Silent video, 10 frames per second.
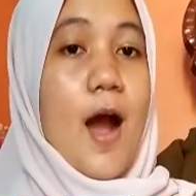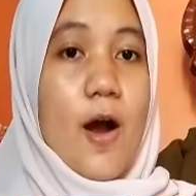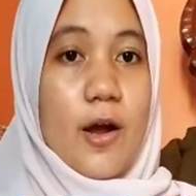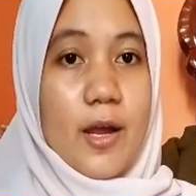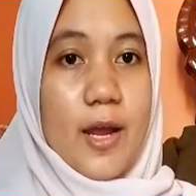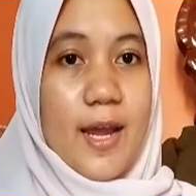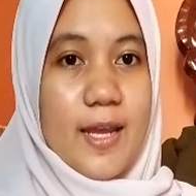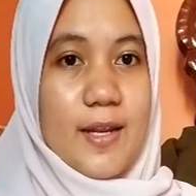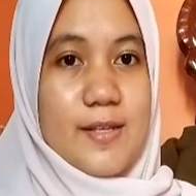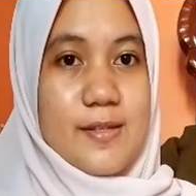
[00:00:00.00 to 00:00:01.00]

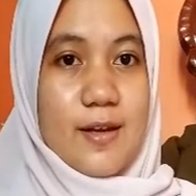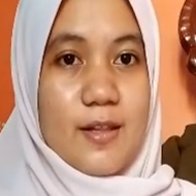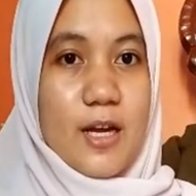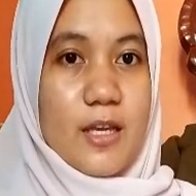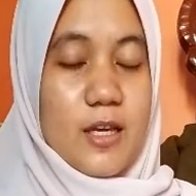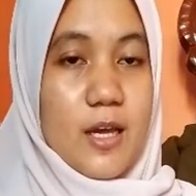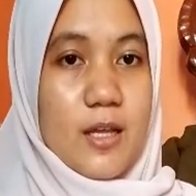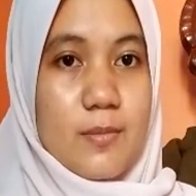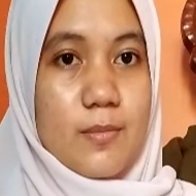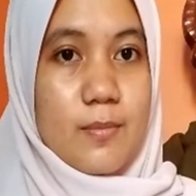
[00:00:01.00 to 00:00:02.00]
Okay, that's all I
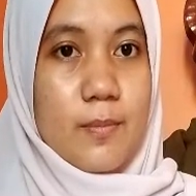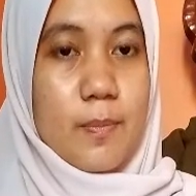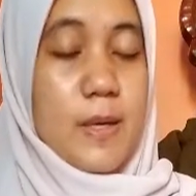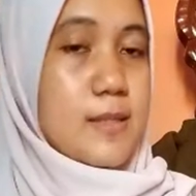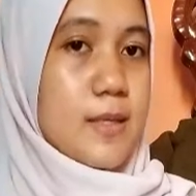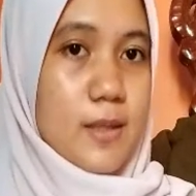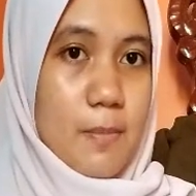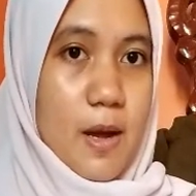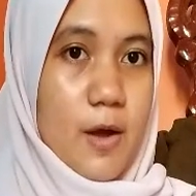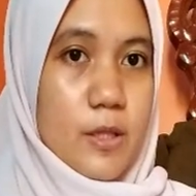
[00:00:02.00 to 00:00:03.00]
can present
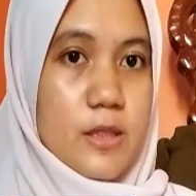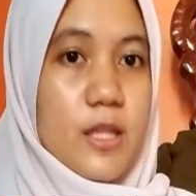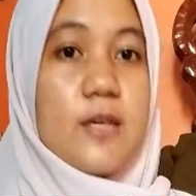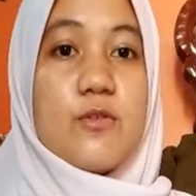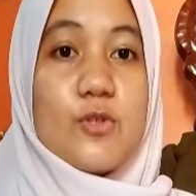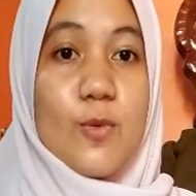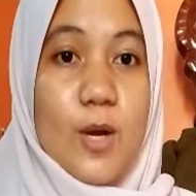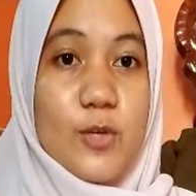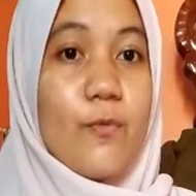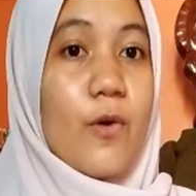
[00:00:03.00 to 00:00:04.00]
about. Thank you so
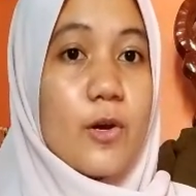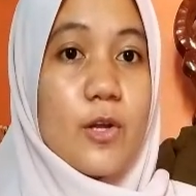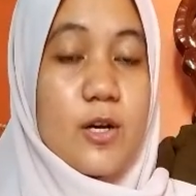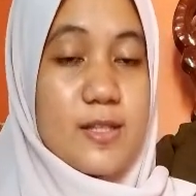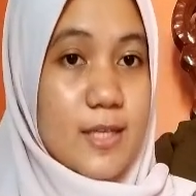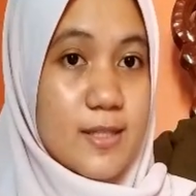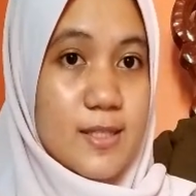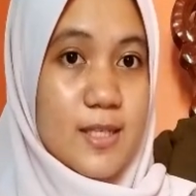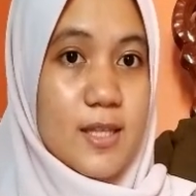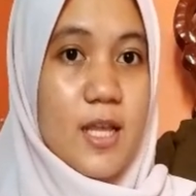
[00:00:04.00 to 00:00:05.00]
much for your
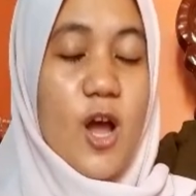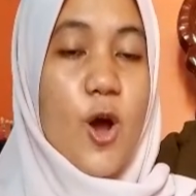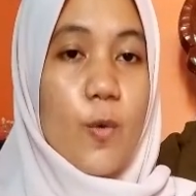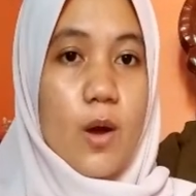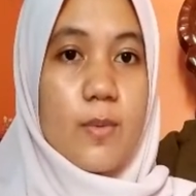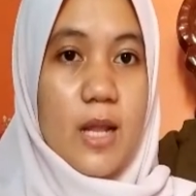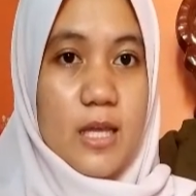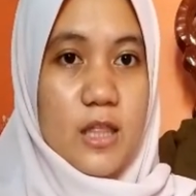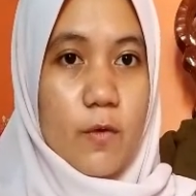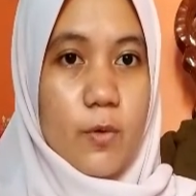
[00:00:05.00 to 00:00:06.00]
attention.
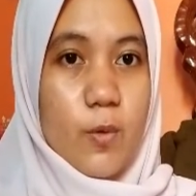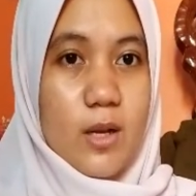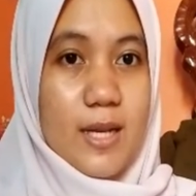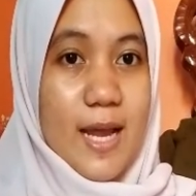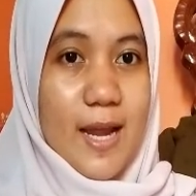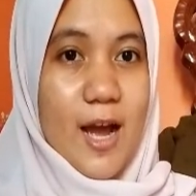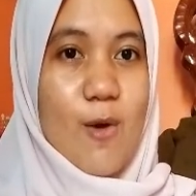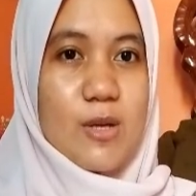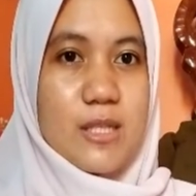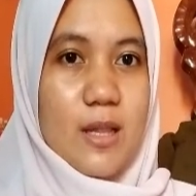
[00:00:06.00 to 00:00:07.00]
Wabillahi taufiq walhidayah.
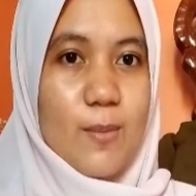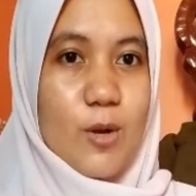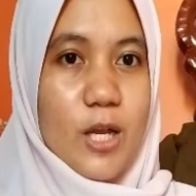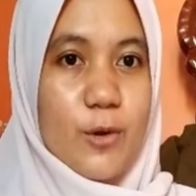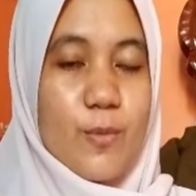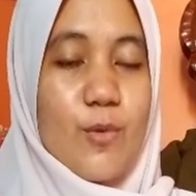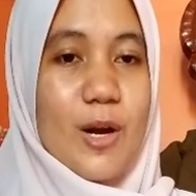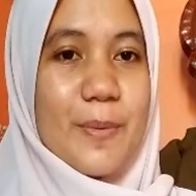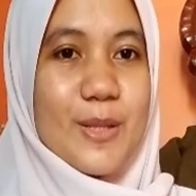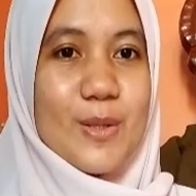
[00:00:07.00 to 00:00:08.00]
Wassalamualaikum
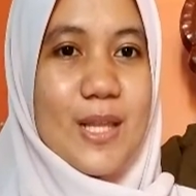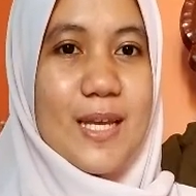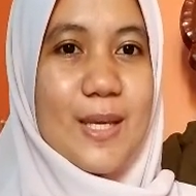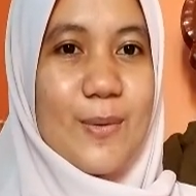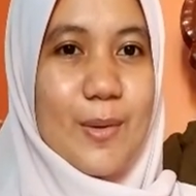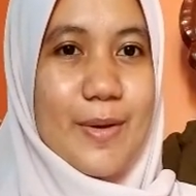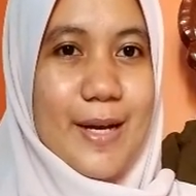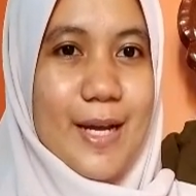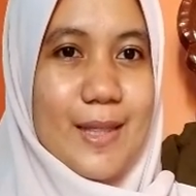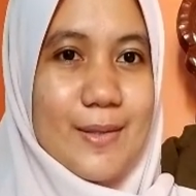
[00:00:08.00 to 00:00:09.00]
warahmatullahi
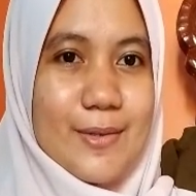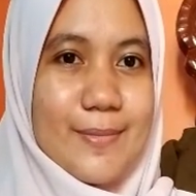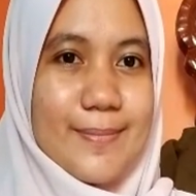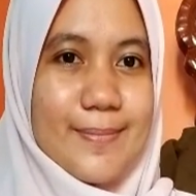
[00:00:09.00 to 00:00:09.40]
wabarakatuh.